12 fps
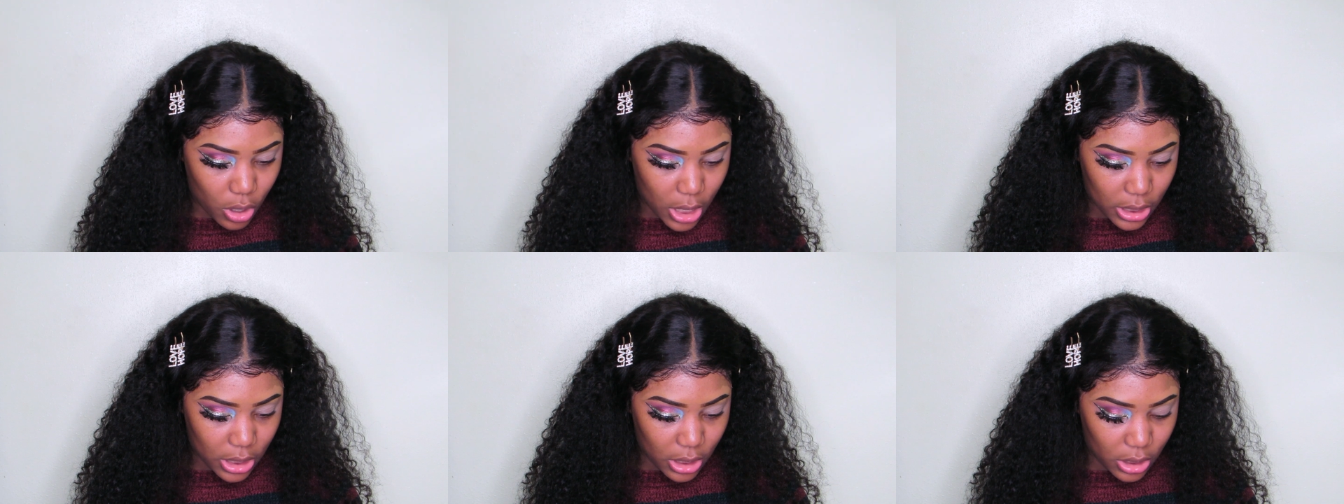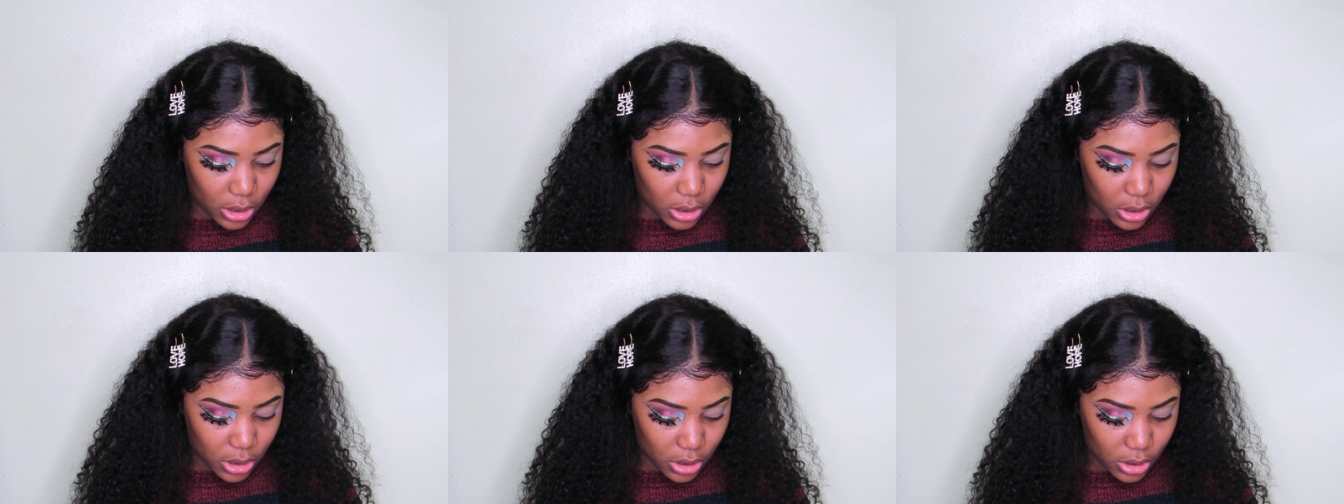I think
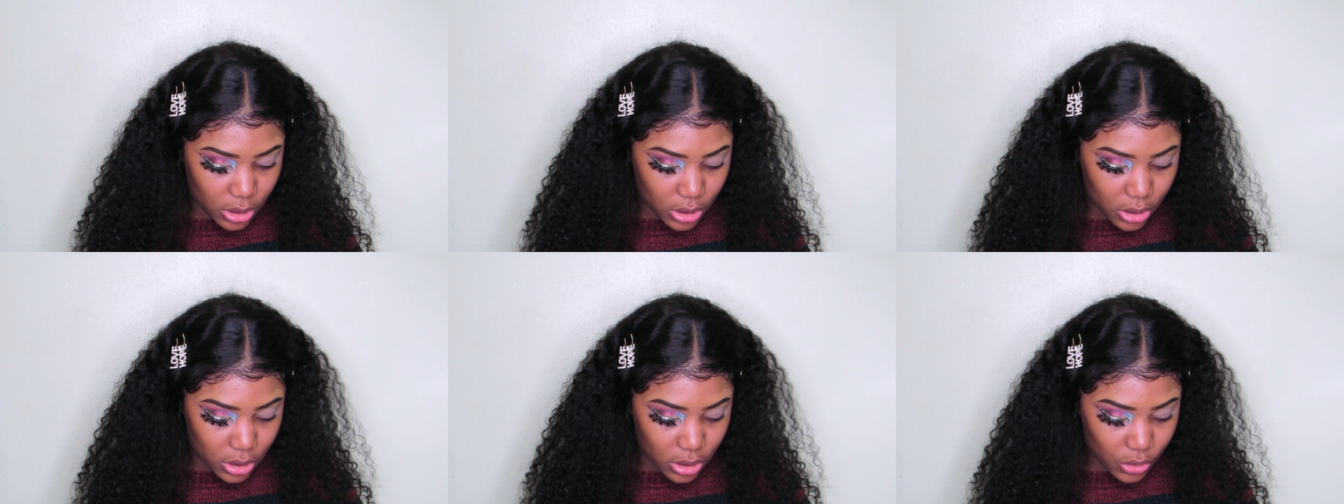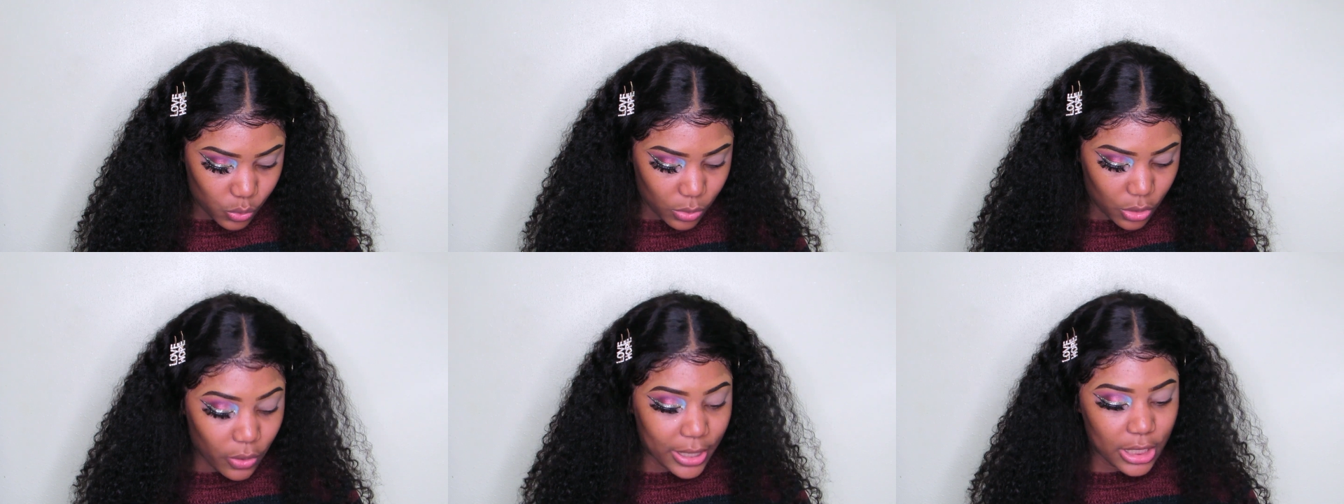this
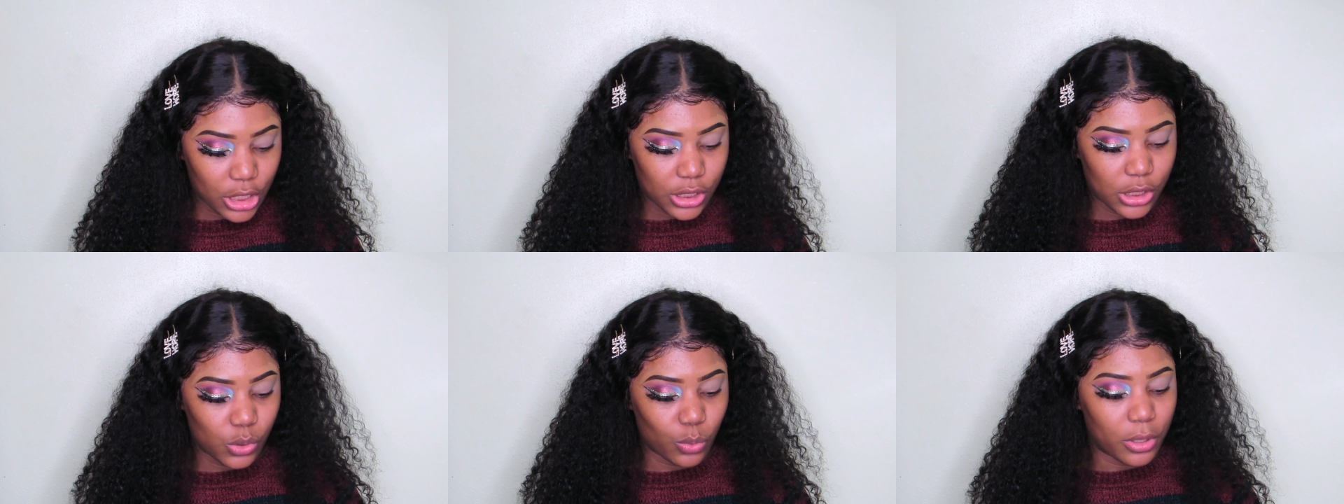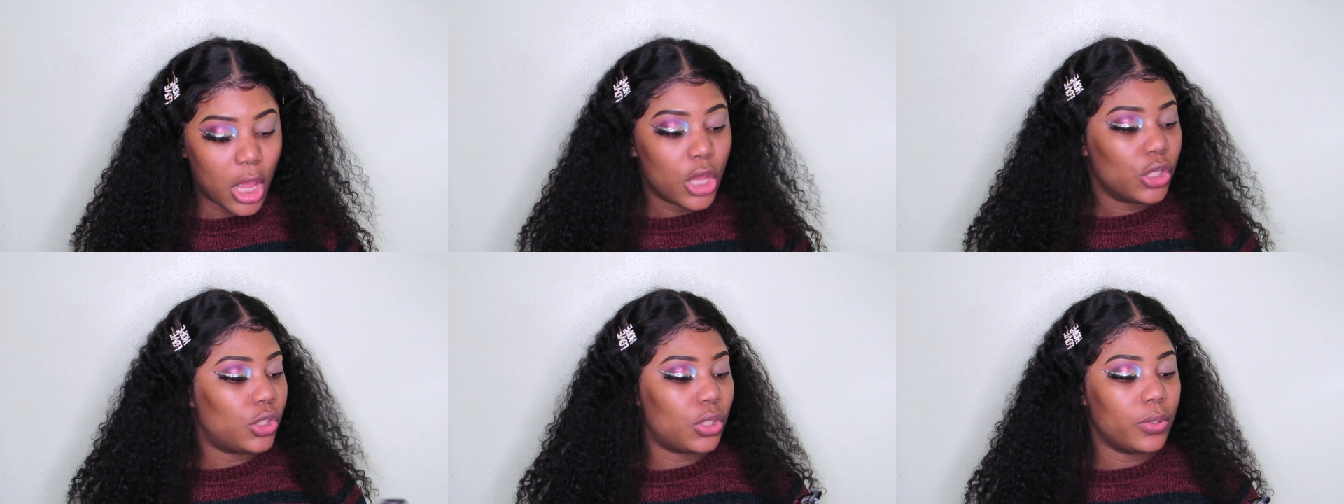one. Oh, I think it's this one.
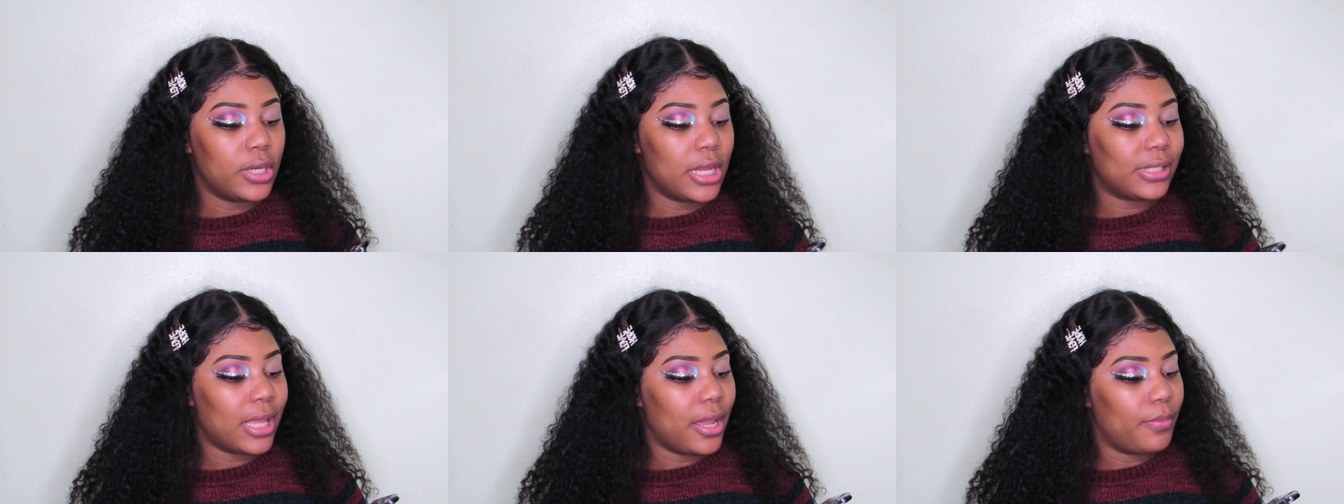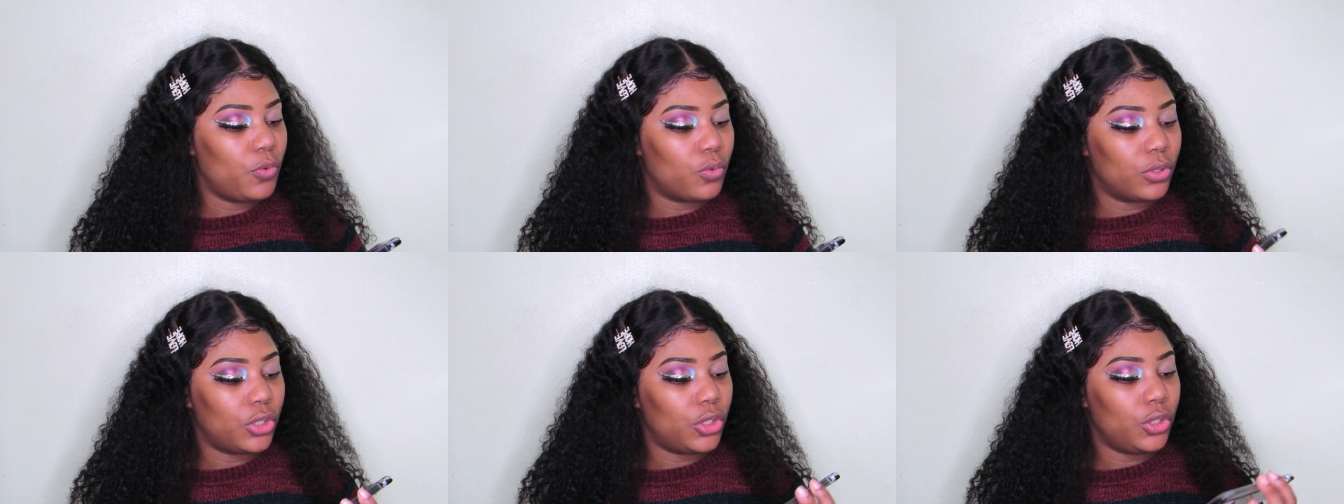So next I'm
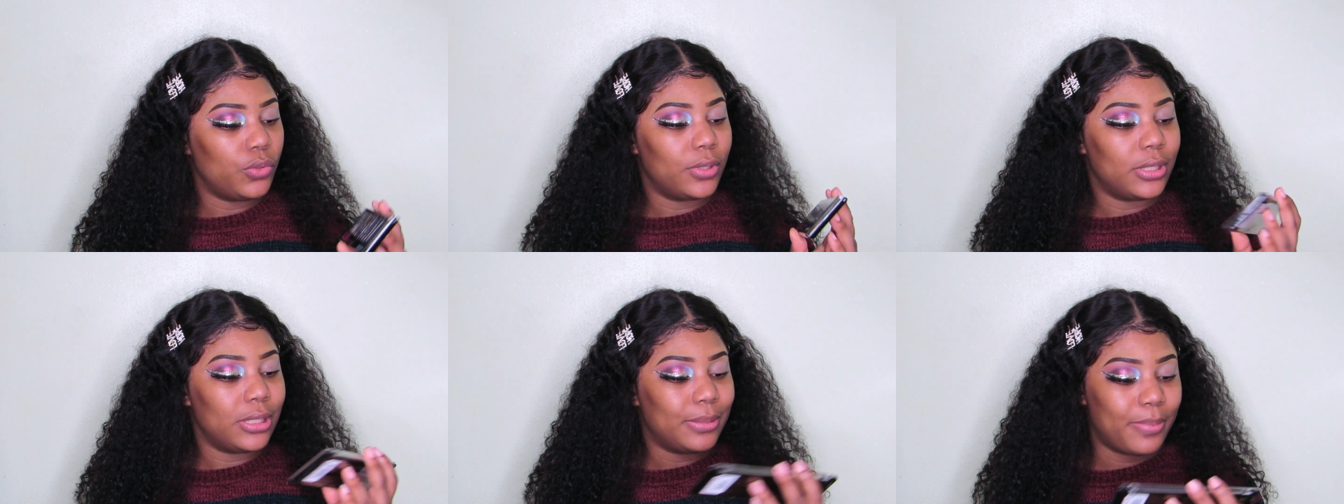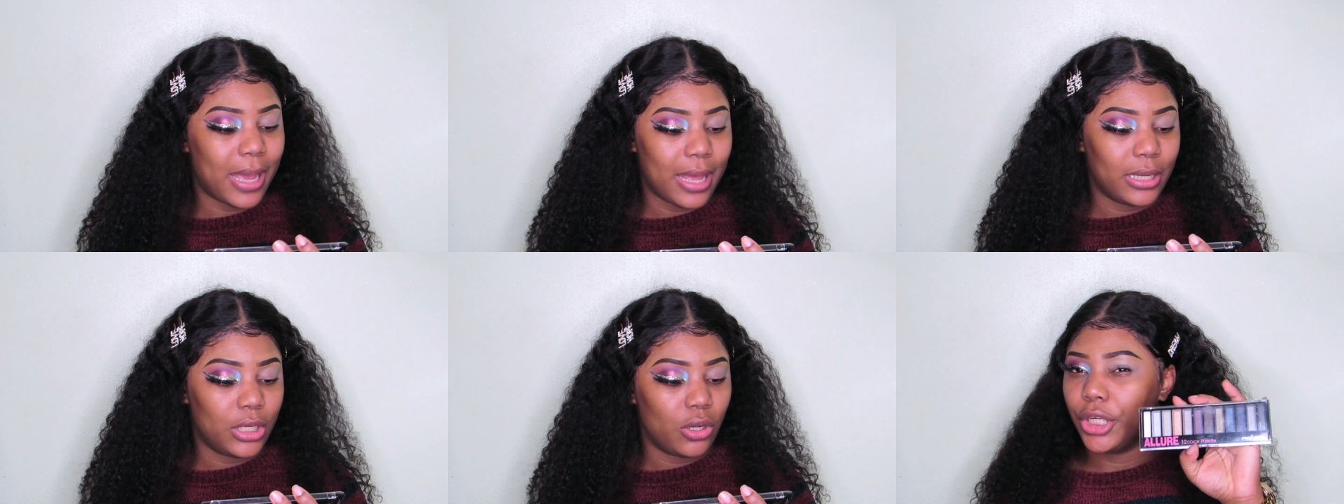going to use this
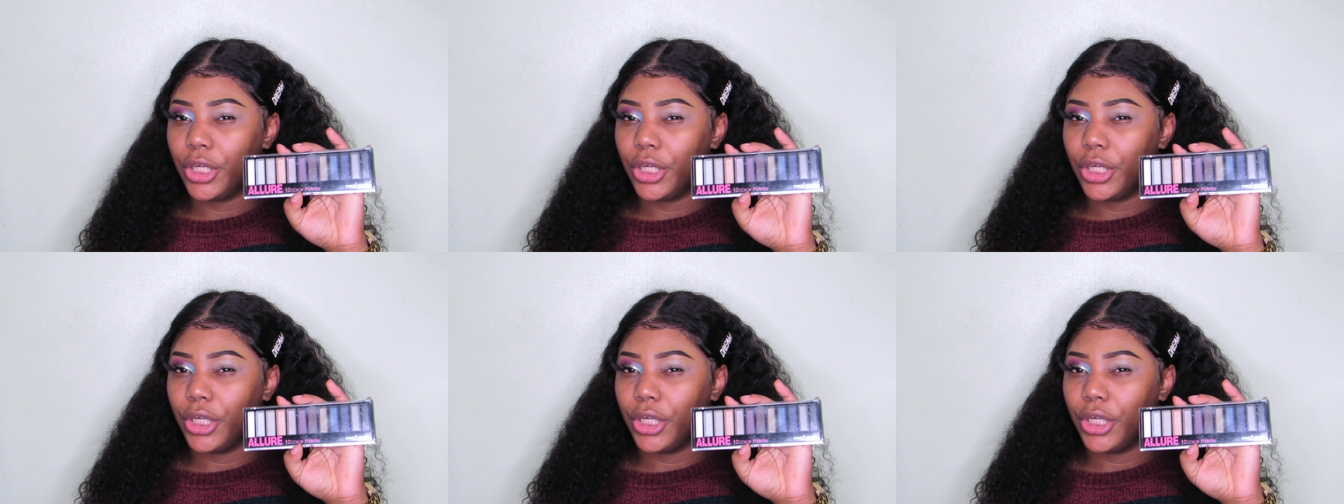palette,